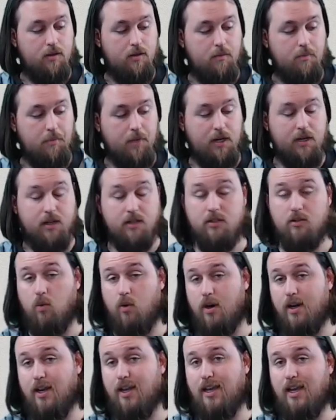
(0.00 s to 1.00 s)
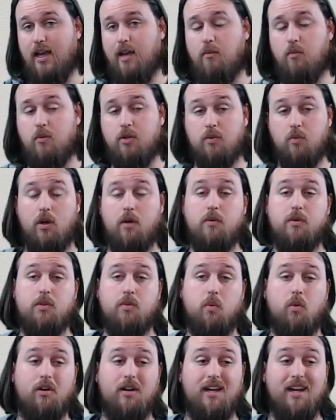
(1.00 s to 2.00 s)
because the running game was what was
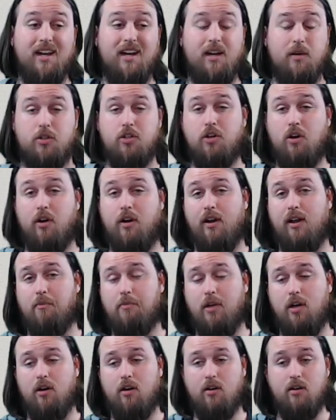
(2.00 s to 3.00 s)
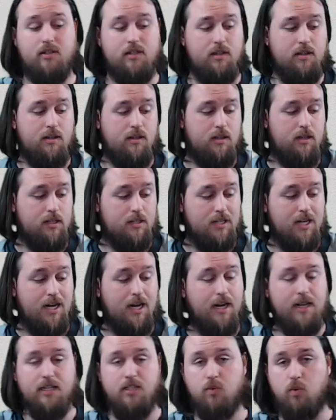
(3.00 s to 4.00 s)
working and it was churning up yards and the
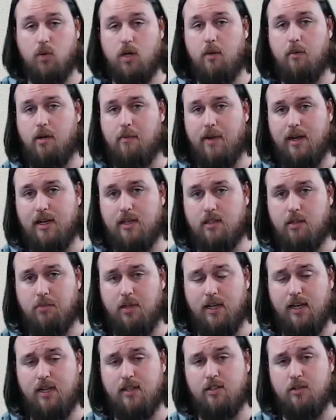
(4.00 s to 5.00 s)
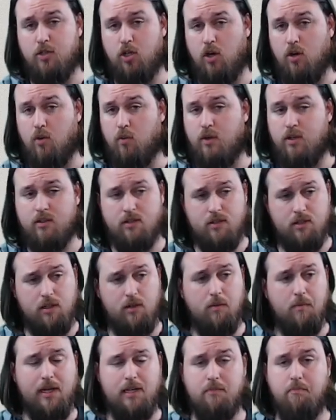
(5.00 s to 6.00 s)
tight ends were able to make some plays, Jarwin still
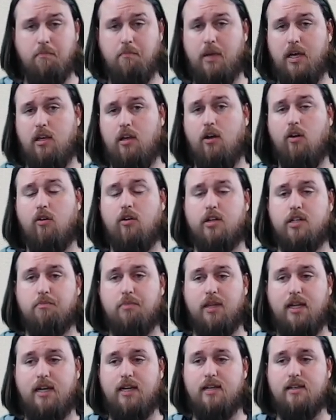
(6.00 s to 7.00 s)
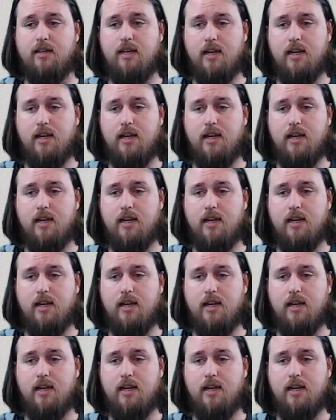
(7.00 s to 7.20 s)
makes big yardage plays